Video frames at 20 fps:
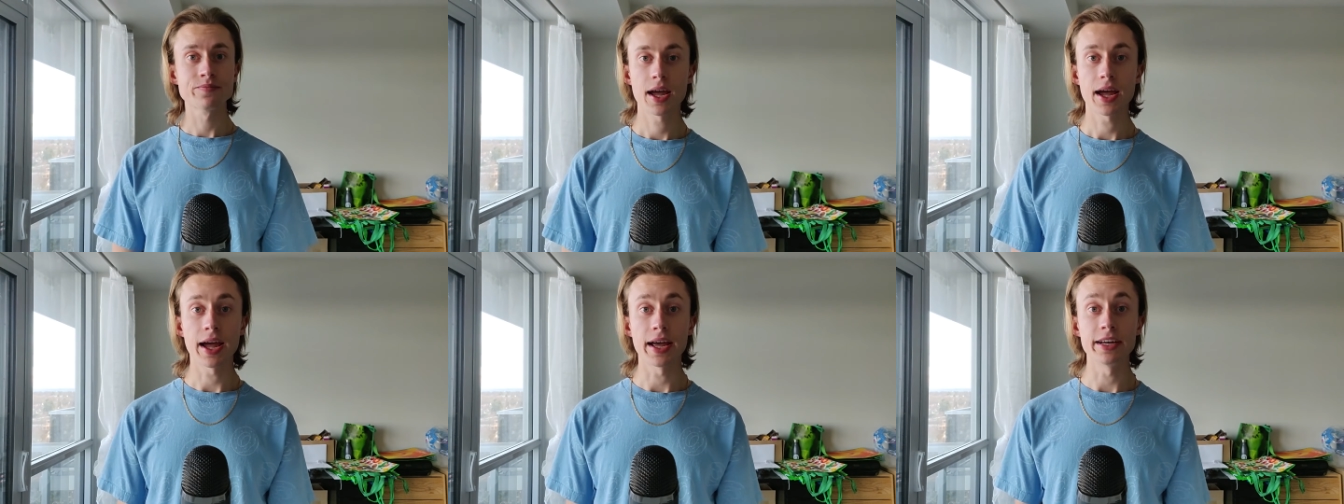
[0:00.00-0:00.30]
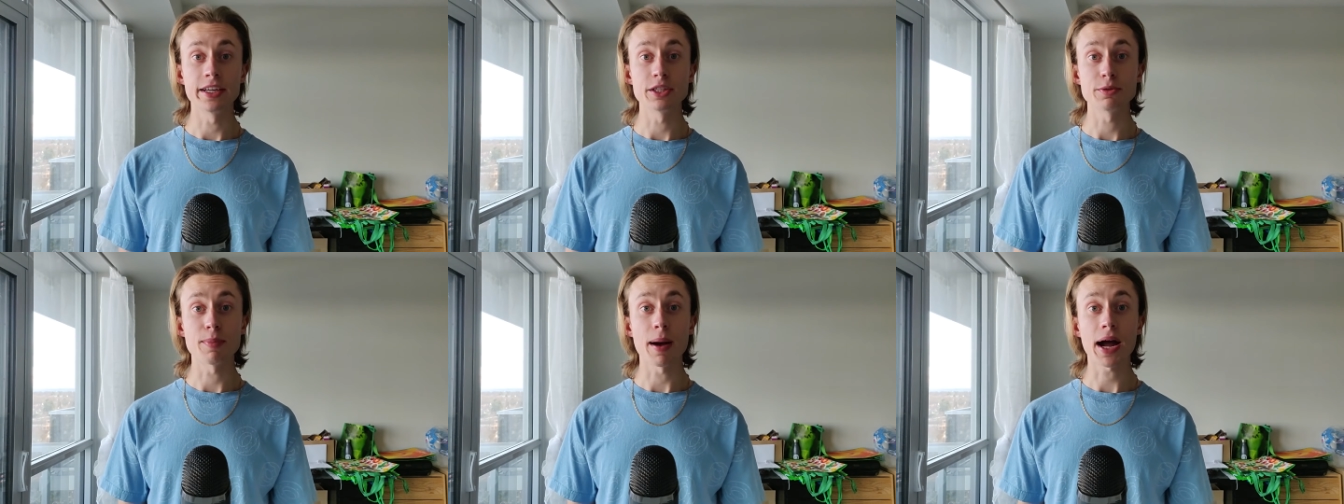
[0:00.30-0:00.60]
And
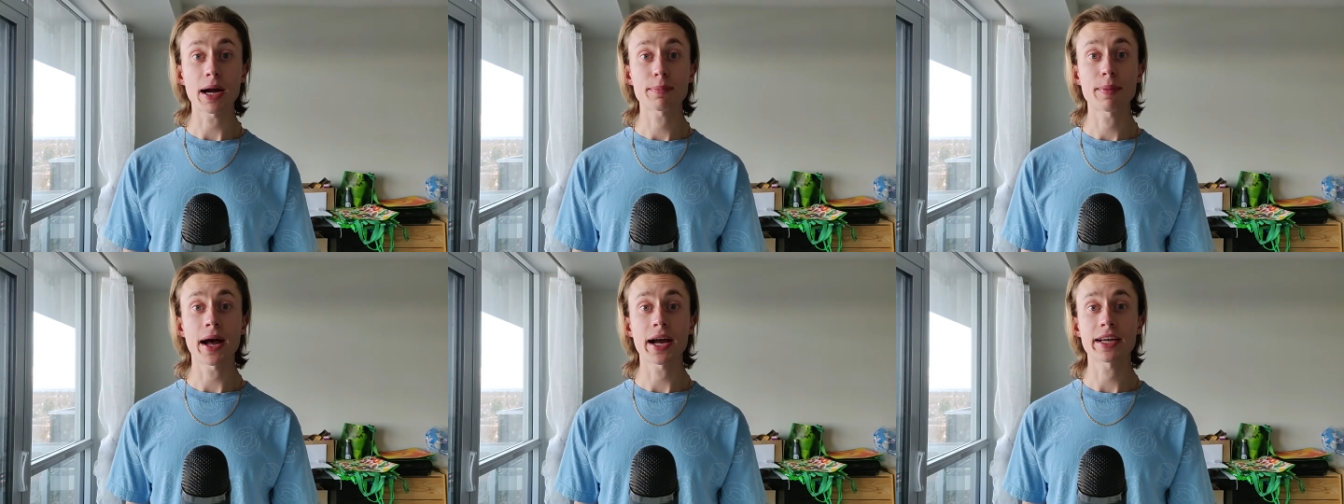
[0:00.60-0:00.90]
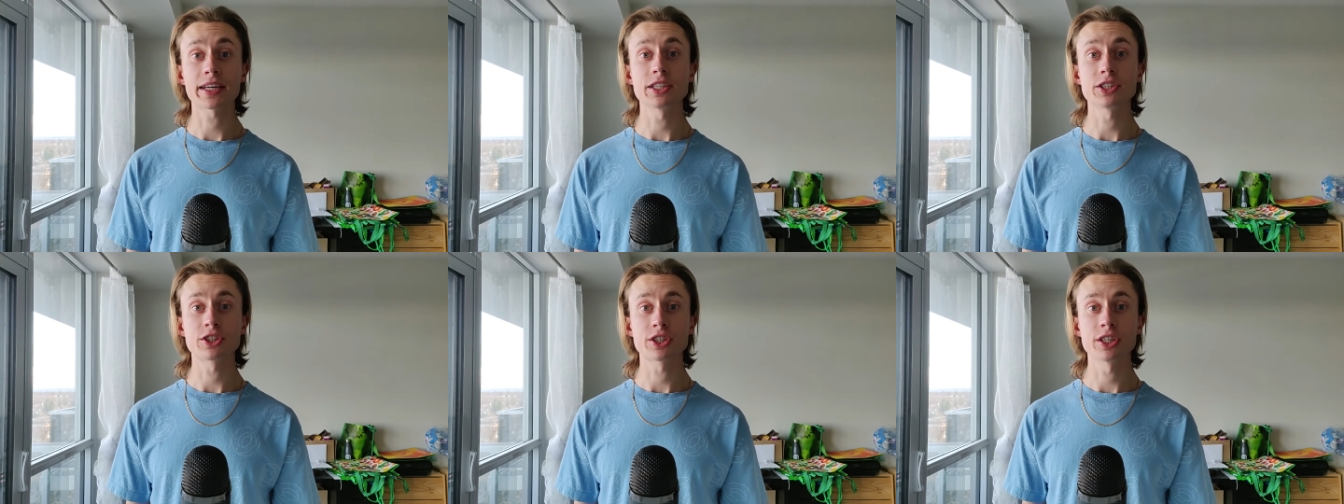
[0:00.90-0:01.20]
his
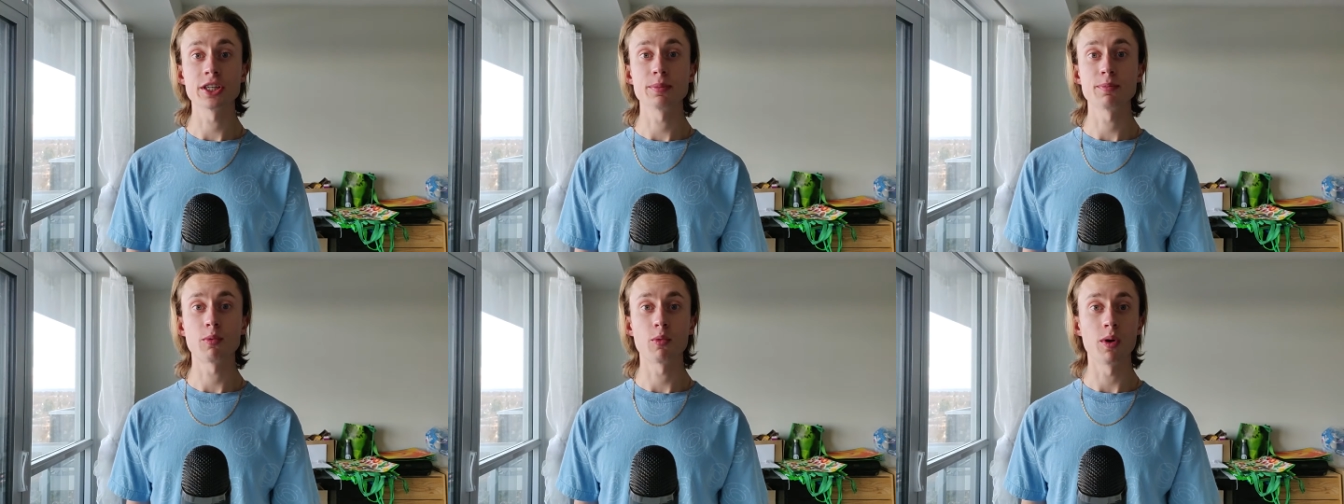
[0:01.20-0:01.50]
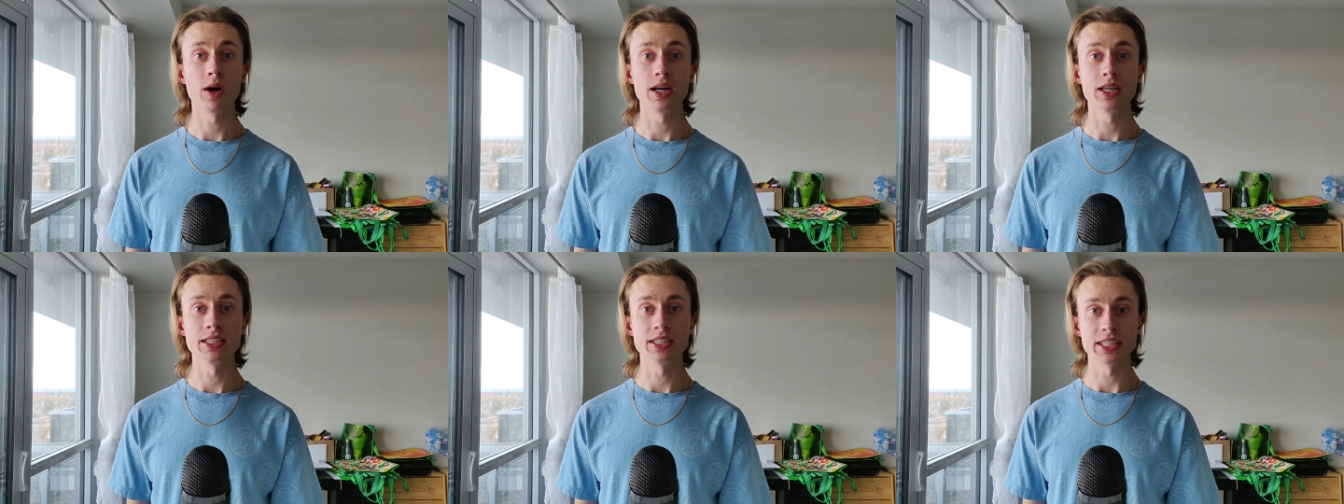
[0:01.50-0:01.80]
backpacking trip
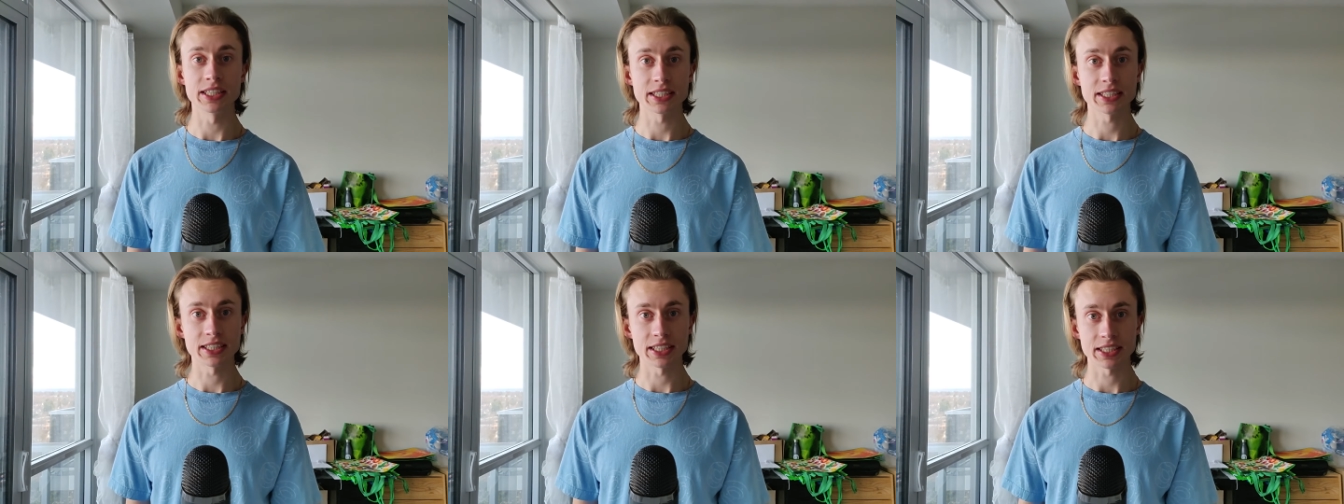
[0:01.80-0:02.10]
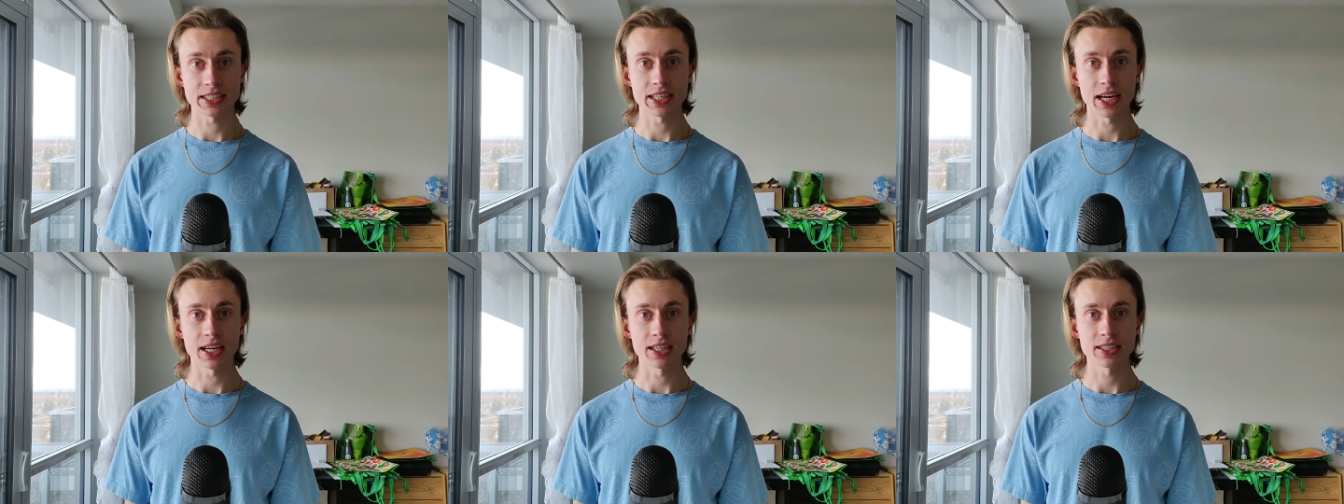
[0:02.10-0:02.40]
was a
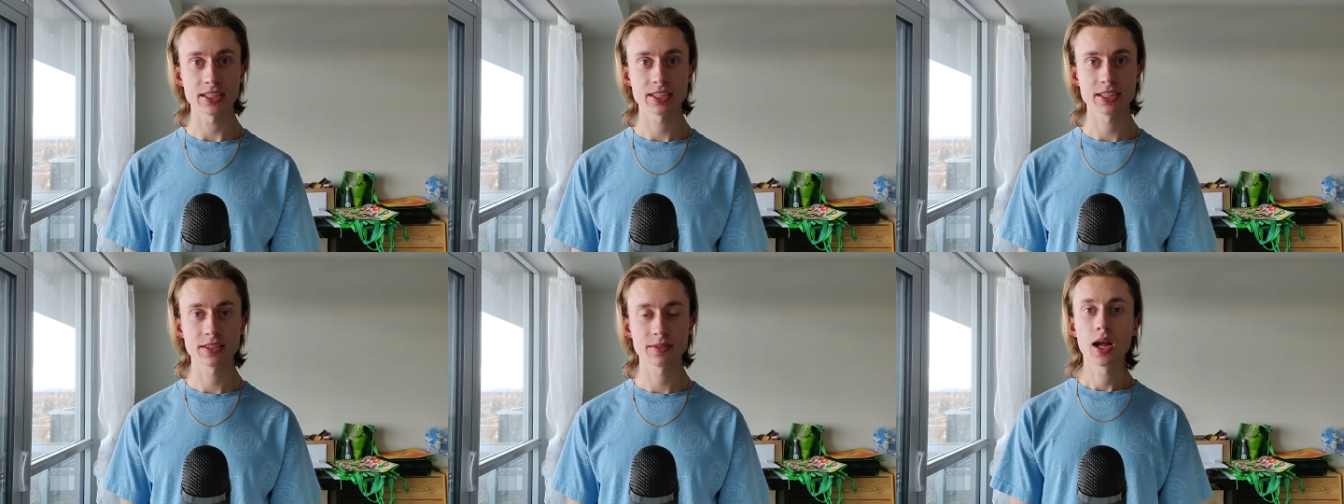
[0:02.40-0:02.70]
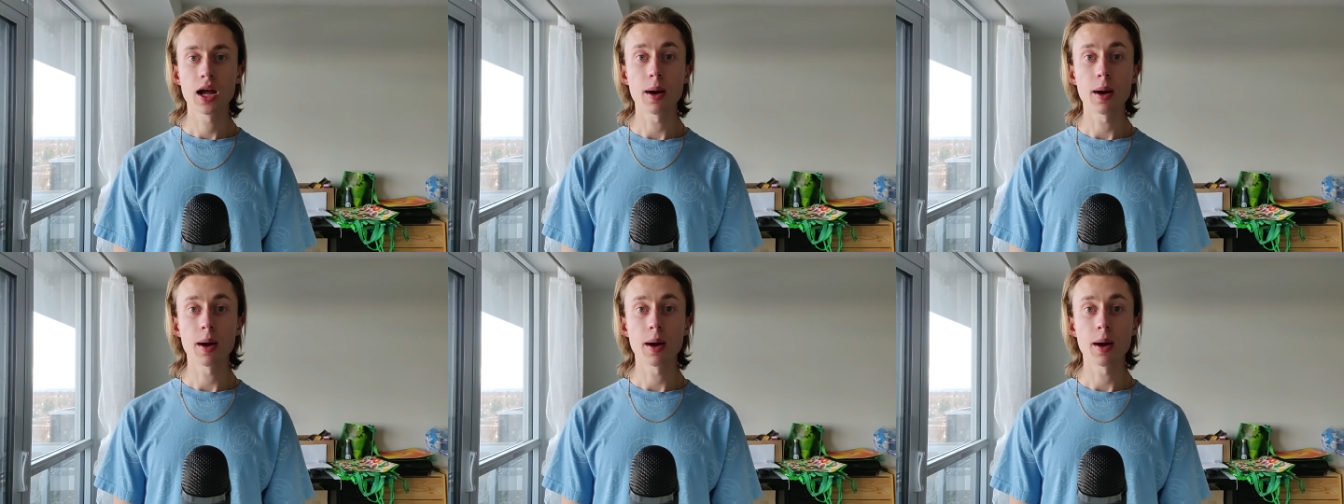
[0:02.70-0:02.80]
success.